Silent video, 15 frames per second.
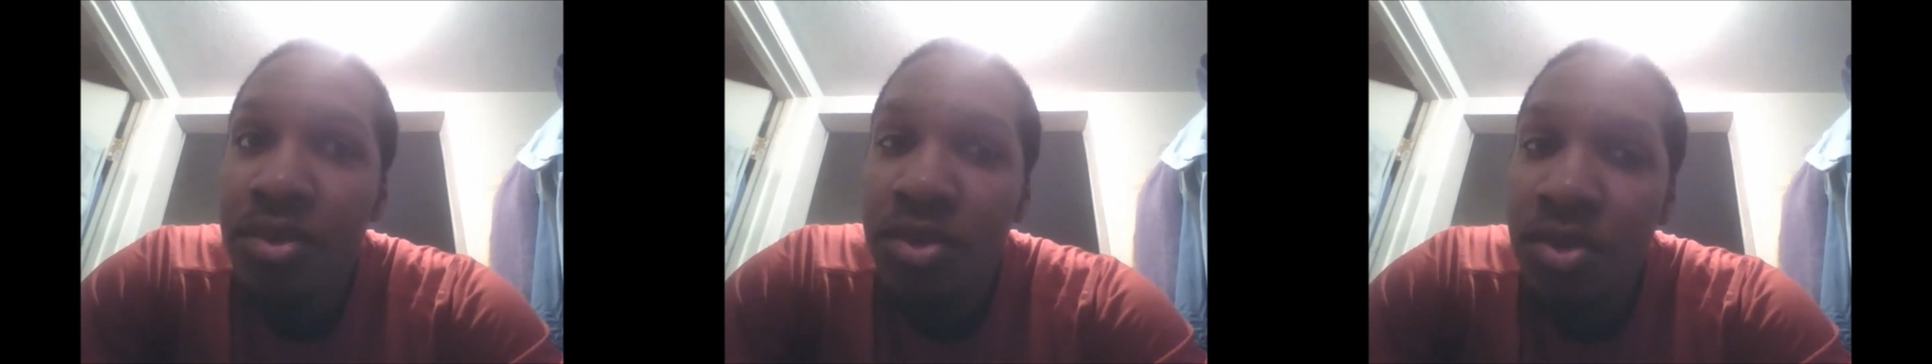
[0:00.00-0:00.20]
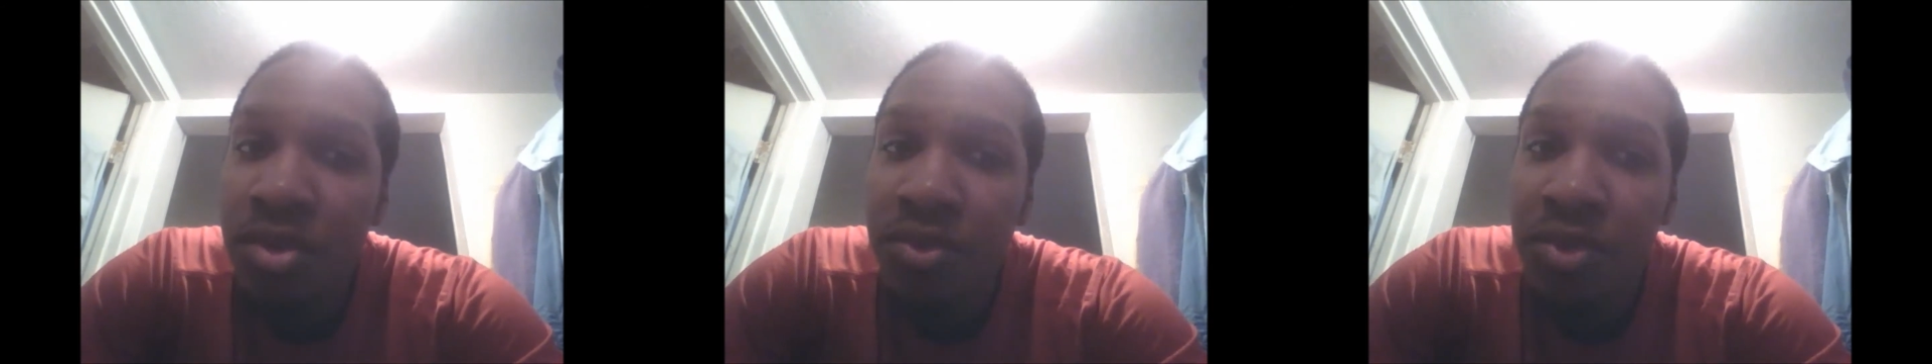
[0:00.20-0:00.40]

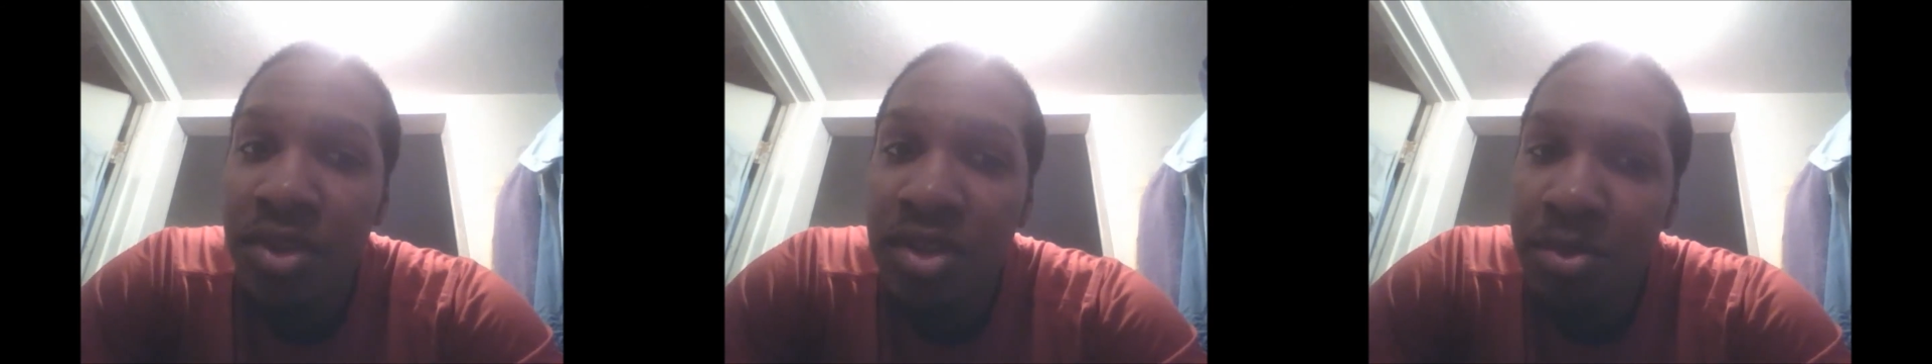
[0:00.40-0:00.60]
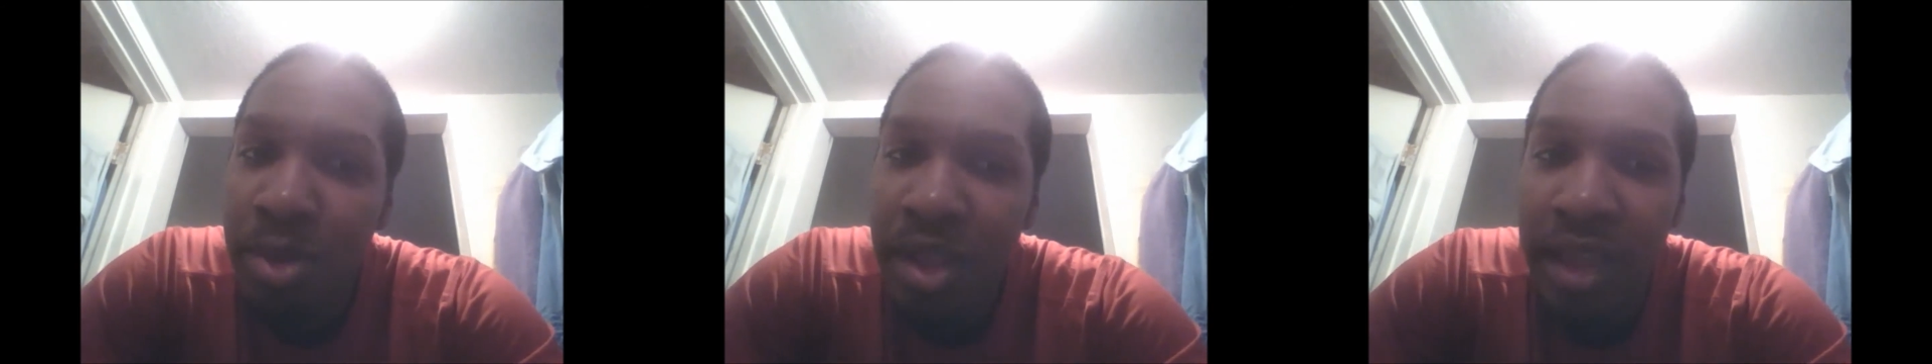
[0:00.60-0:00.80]
your
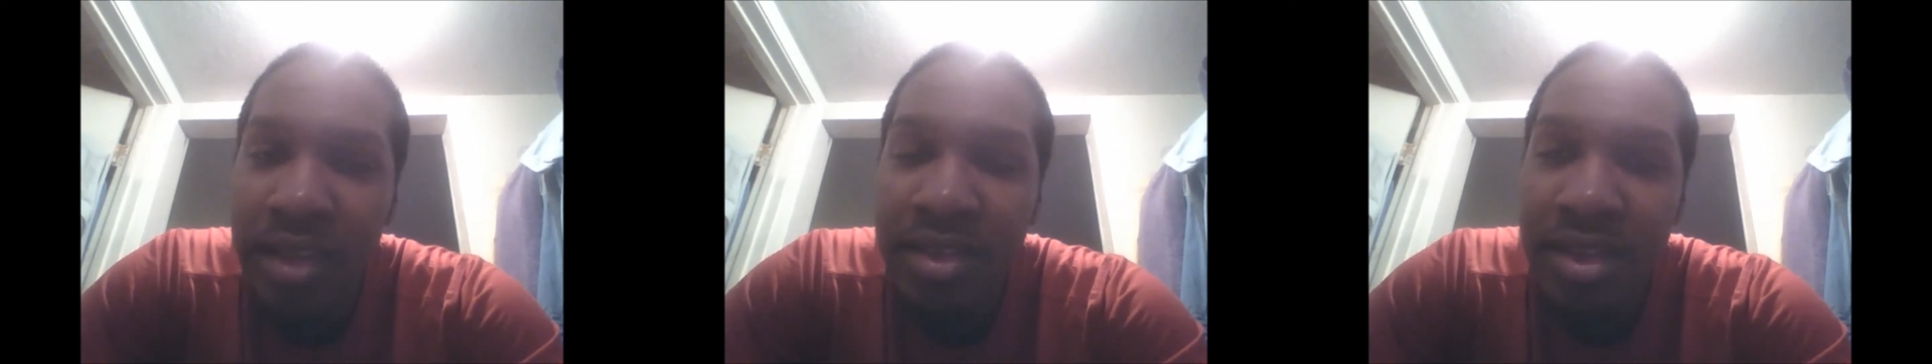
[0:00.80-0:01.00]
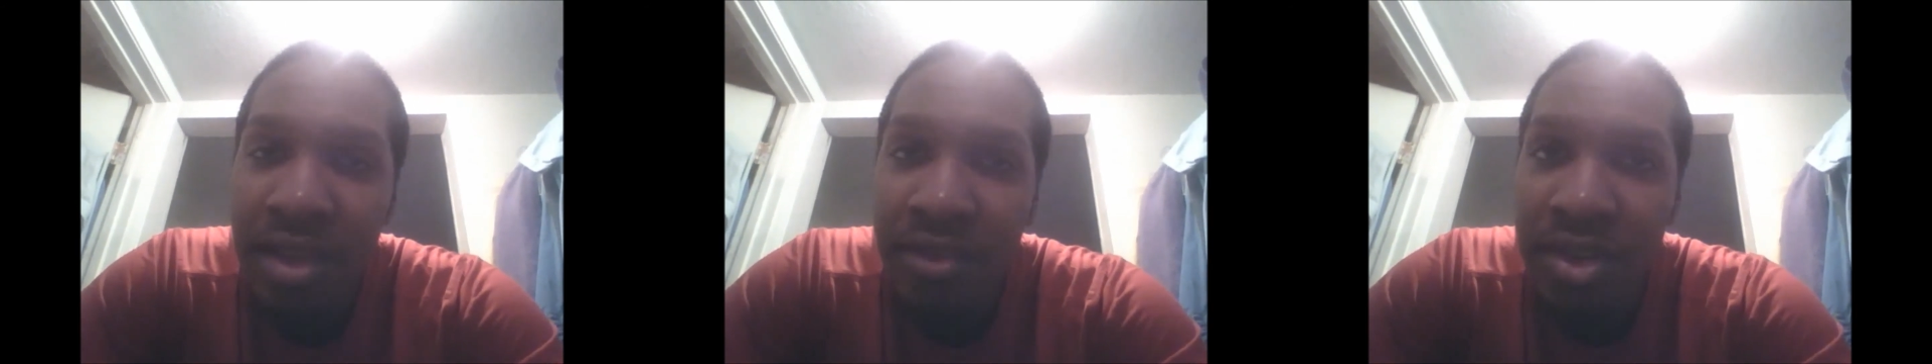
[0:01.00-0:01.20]
defense by
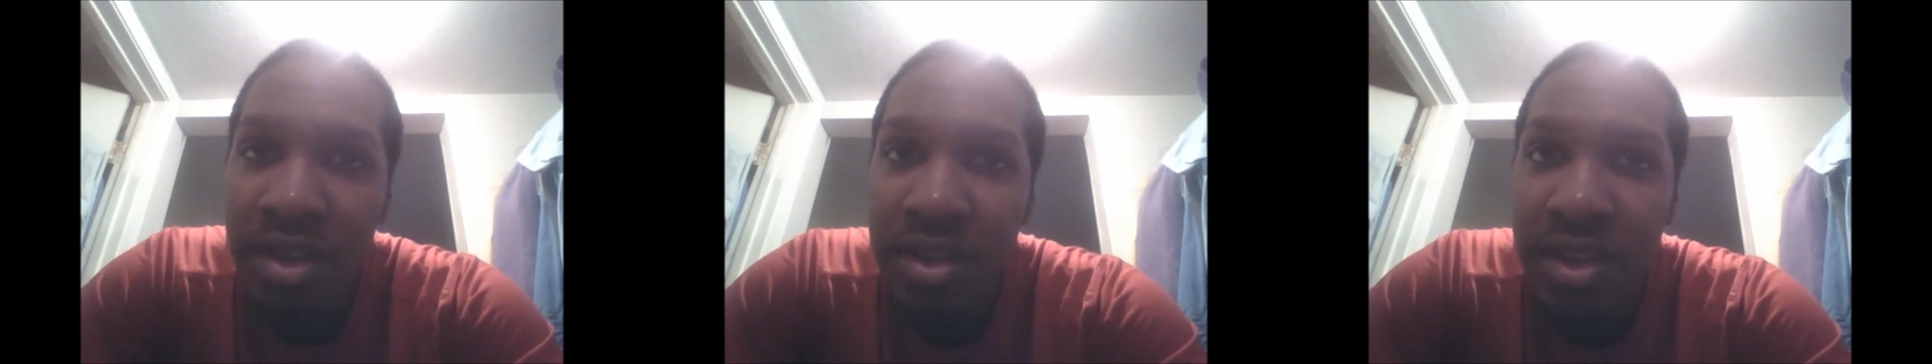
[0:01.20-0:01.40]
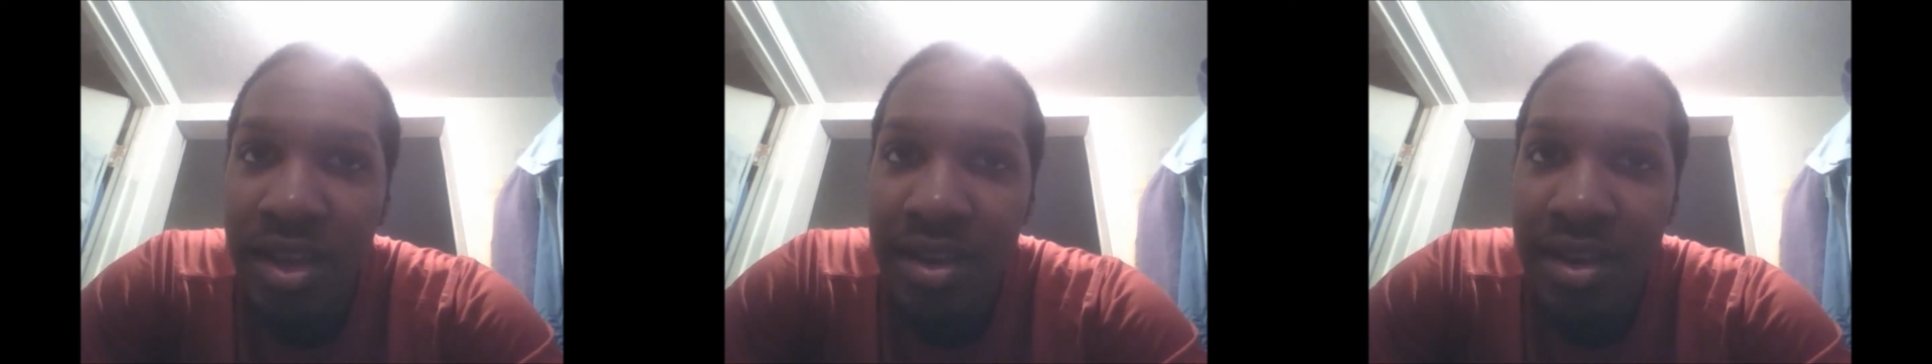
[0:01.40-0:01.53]
like 70